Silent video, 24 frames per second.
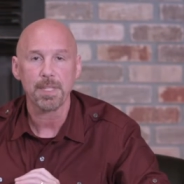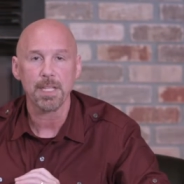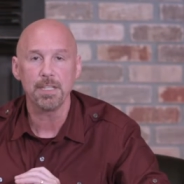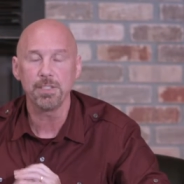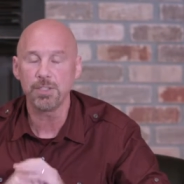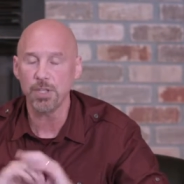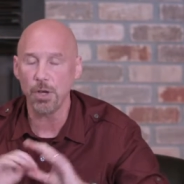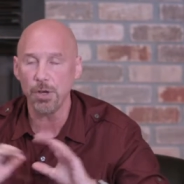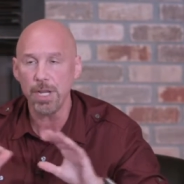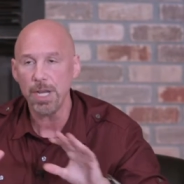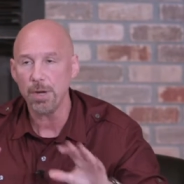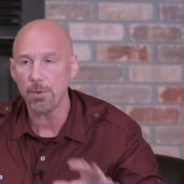
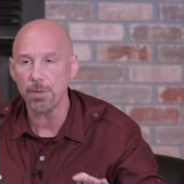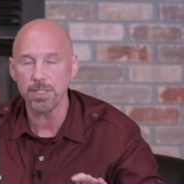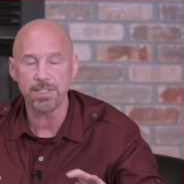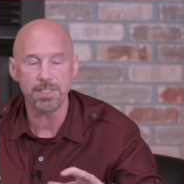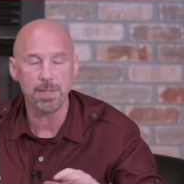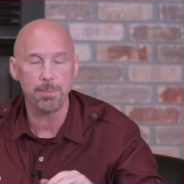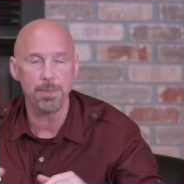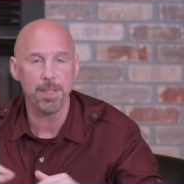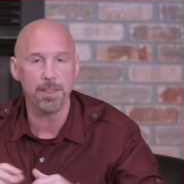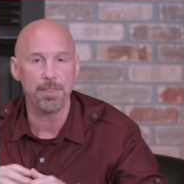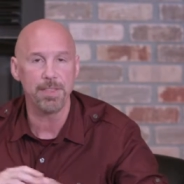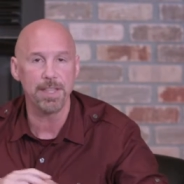So here were
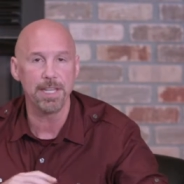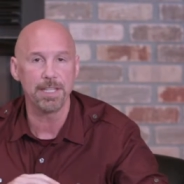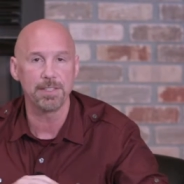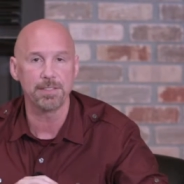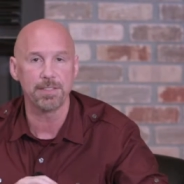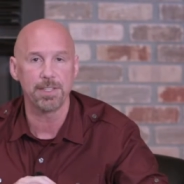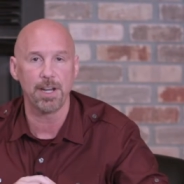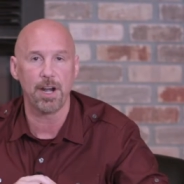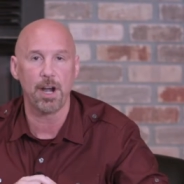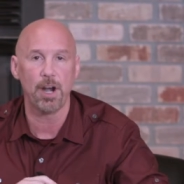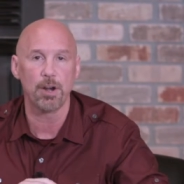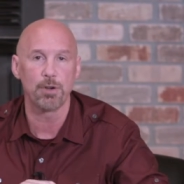some of the
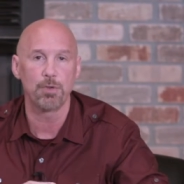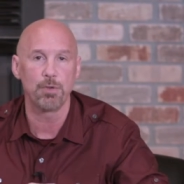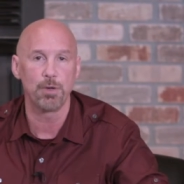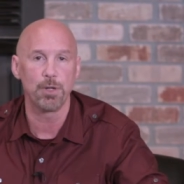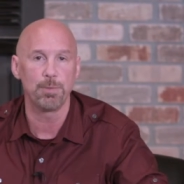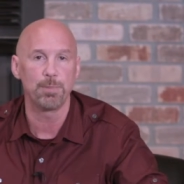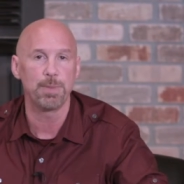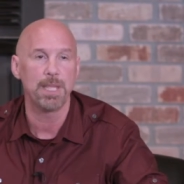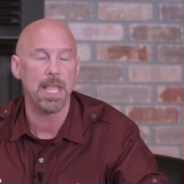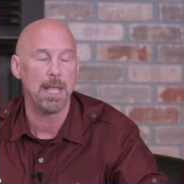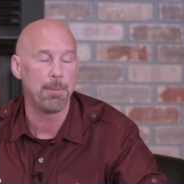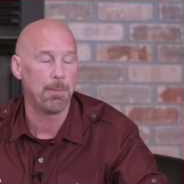things that our
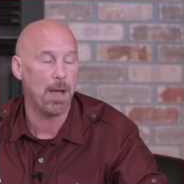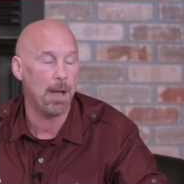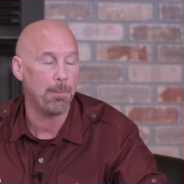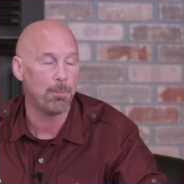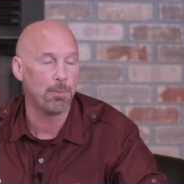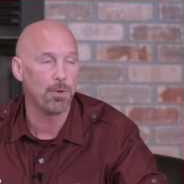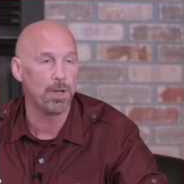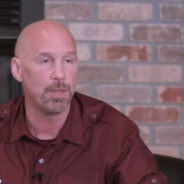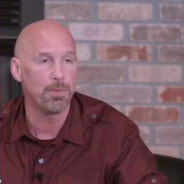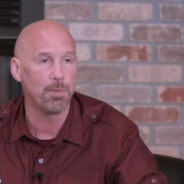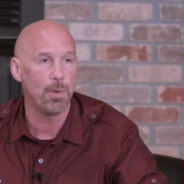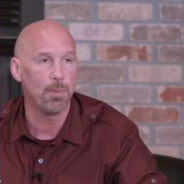group came
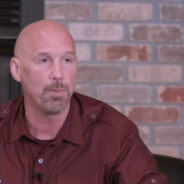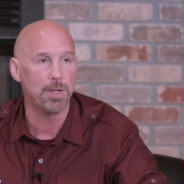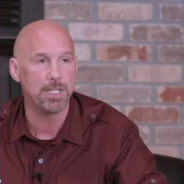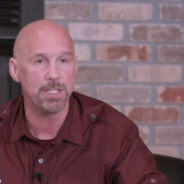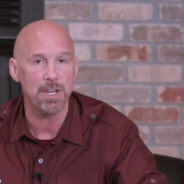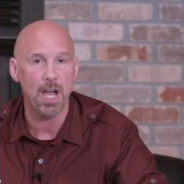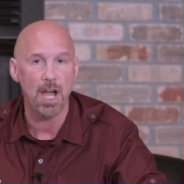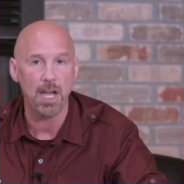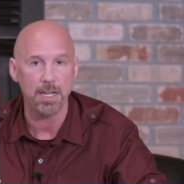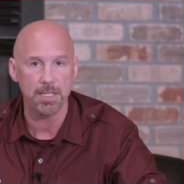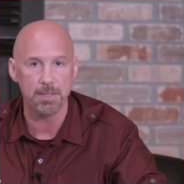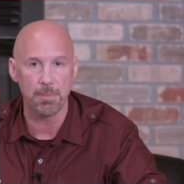up with when we
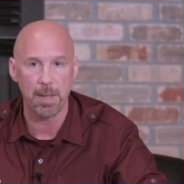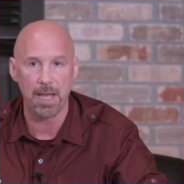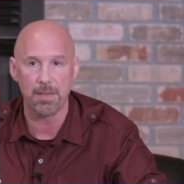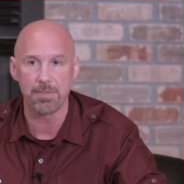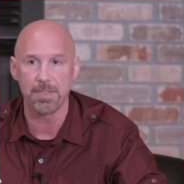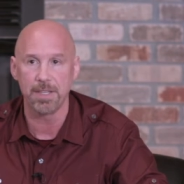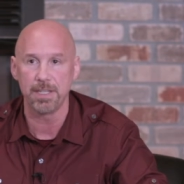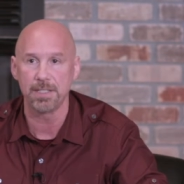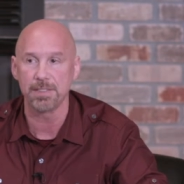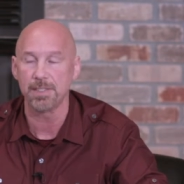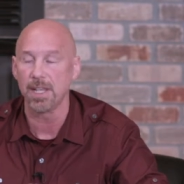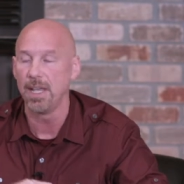talked about
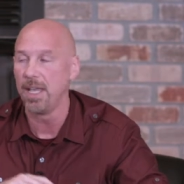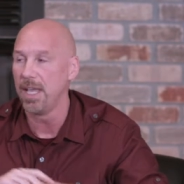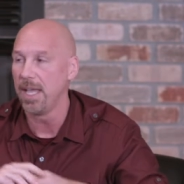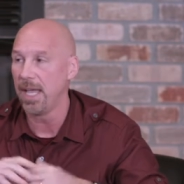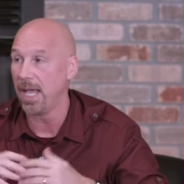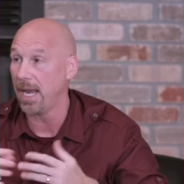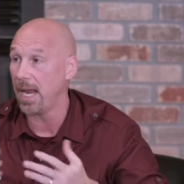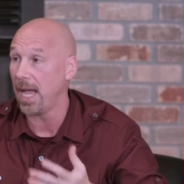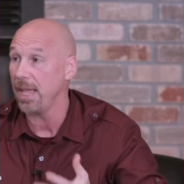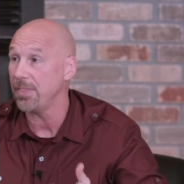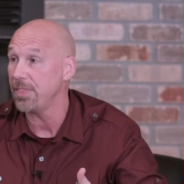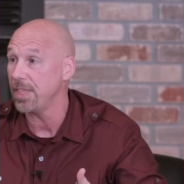this,
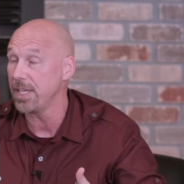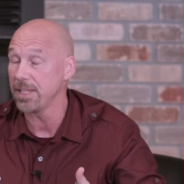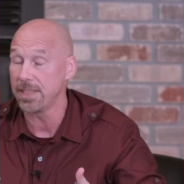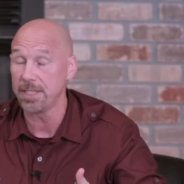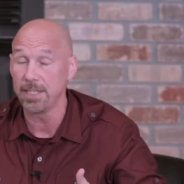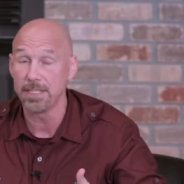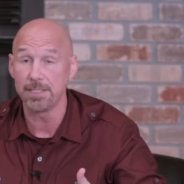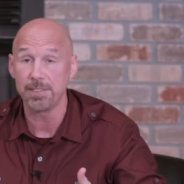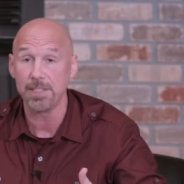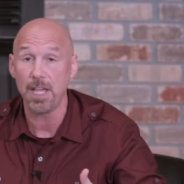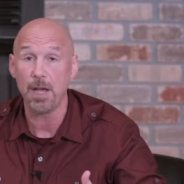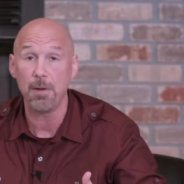and I think
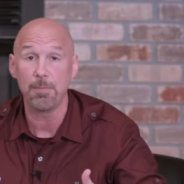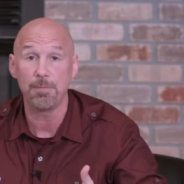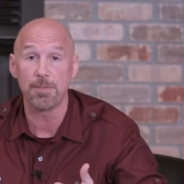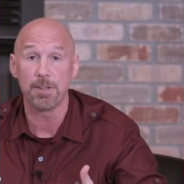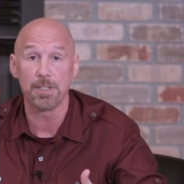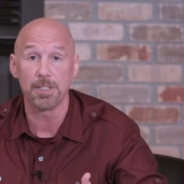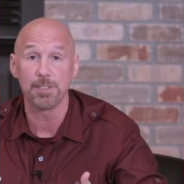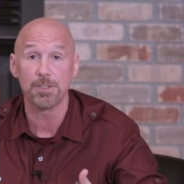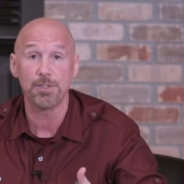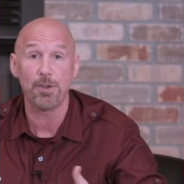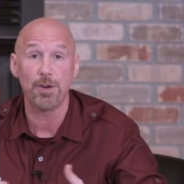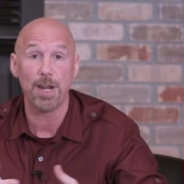that it's
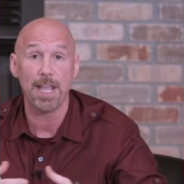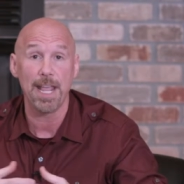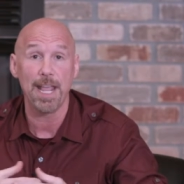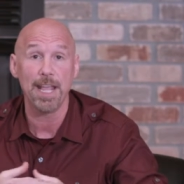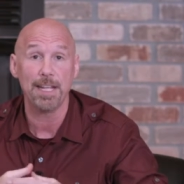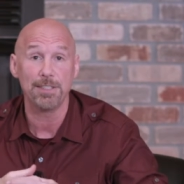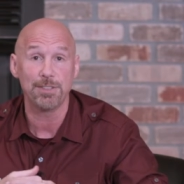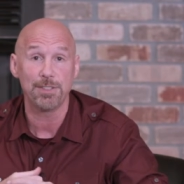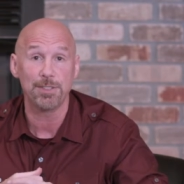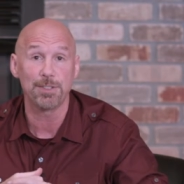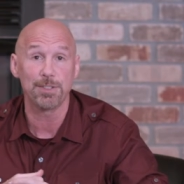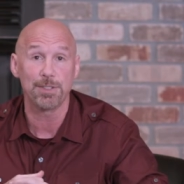helpful. It sort of
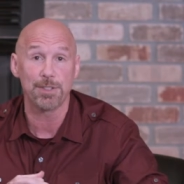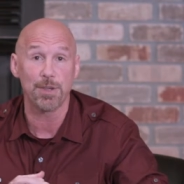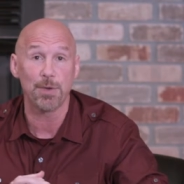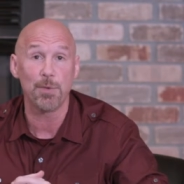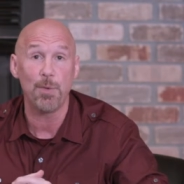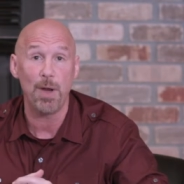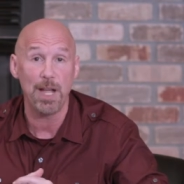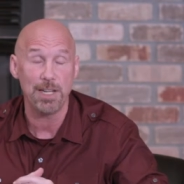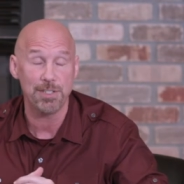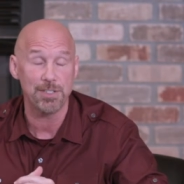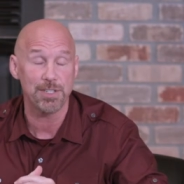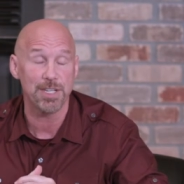answers the
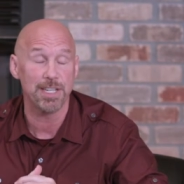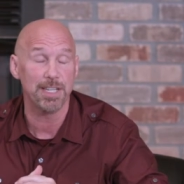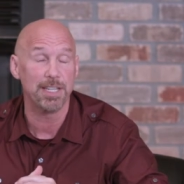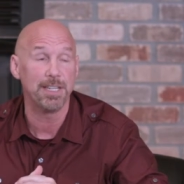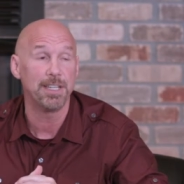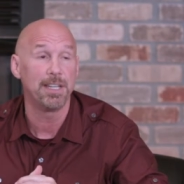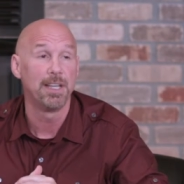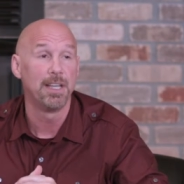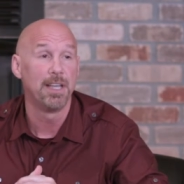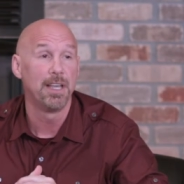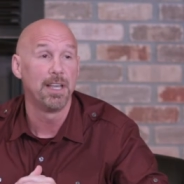question,